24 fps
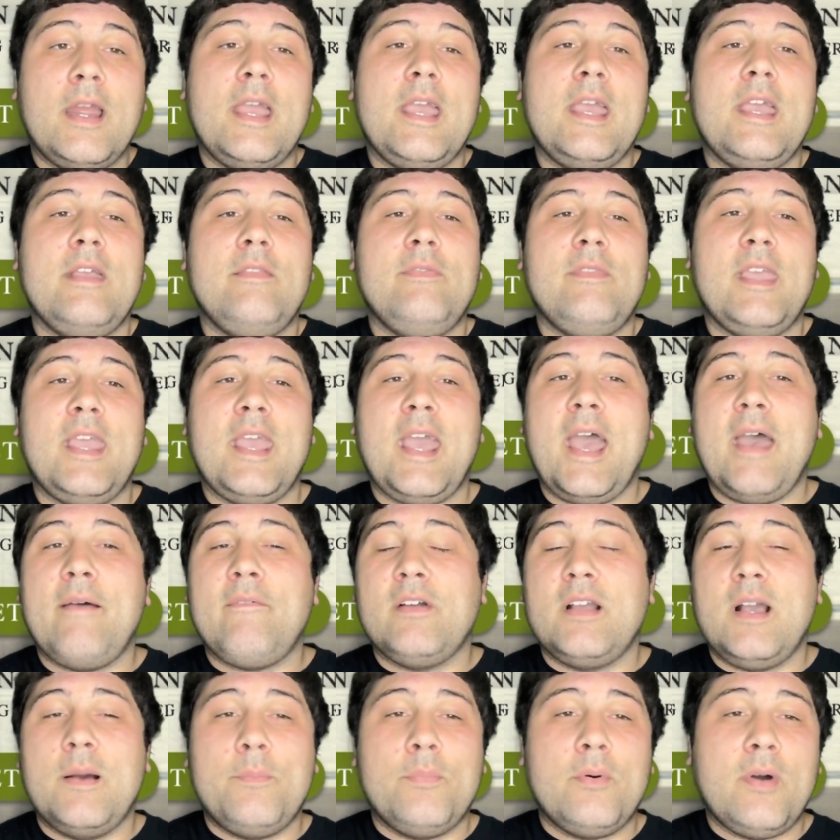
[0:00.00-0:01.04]
and they have a
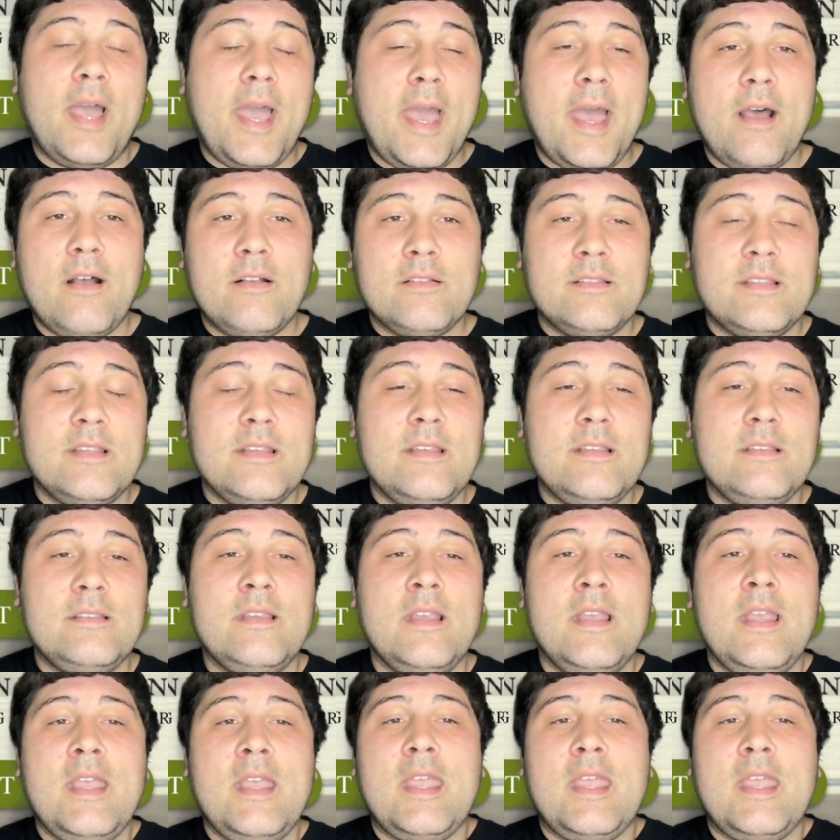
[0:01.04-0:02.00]
couple houses,